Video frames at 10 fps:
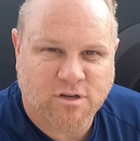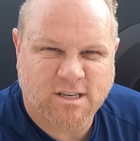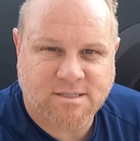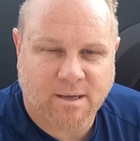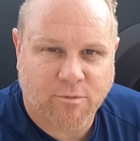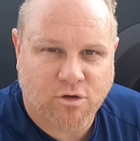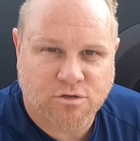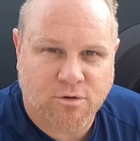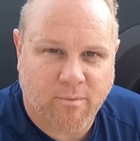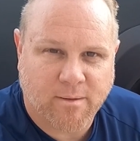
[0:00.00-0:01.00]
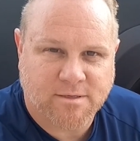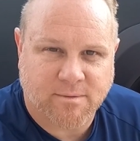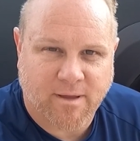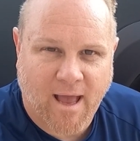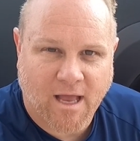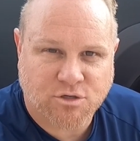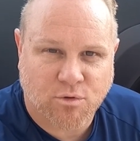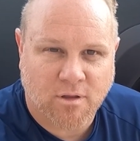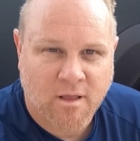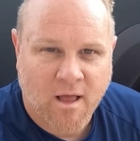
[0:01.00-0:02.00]
for just somebody who's doing maybe some
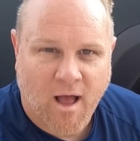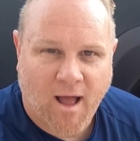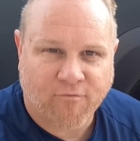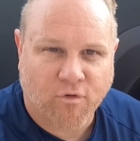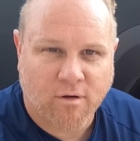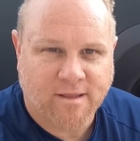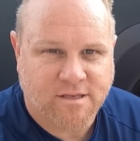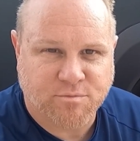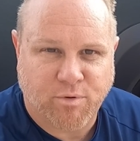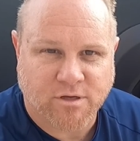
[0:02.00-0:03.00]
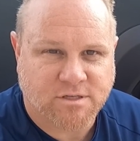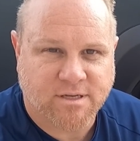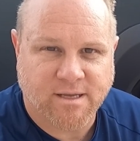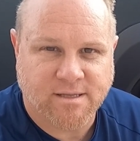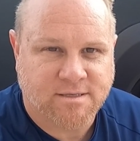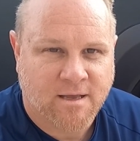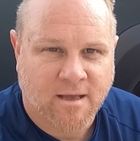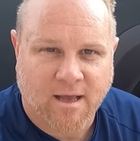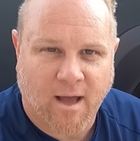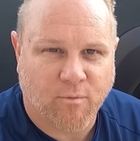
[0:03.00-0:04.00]
casual off-roading, these Bilsteins
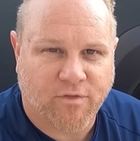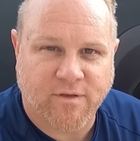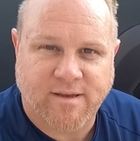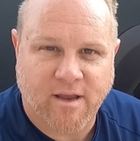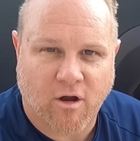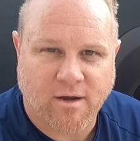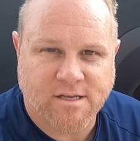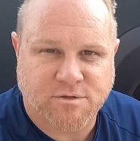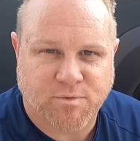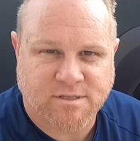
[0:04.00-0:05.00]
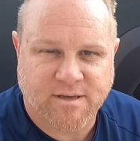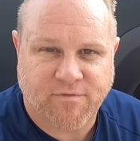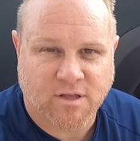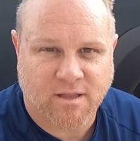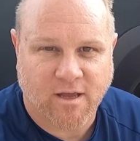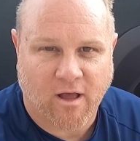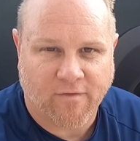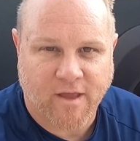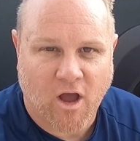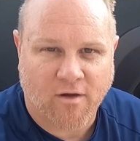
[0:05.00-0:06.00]
come with the TRD specifically
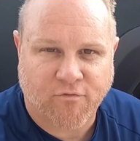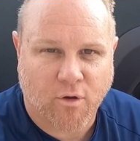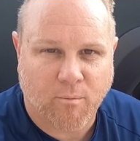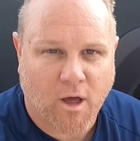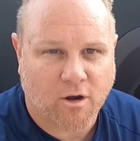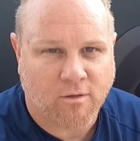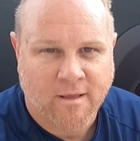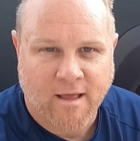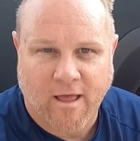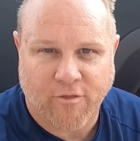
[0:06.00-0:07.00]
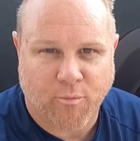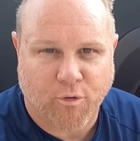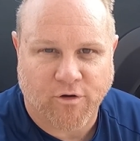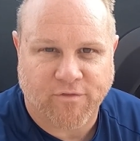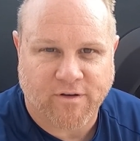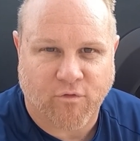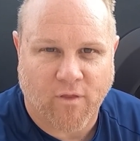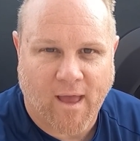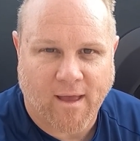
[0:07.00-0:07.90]
on the off-road model, and they're perfect for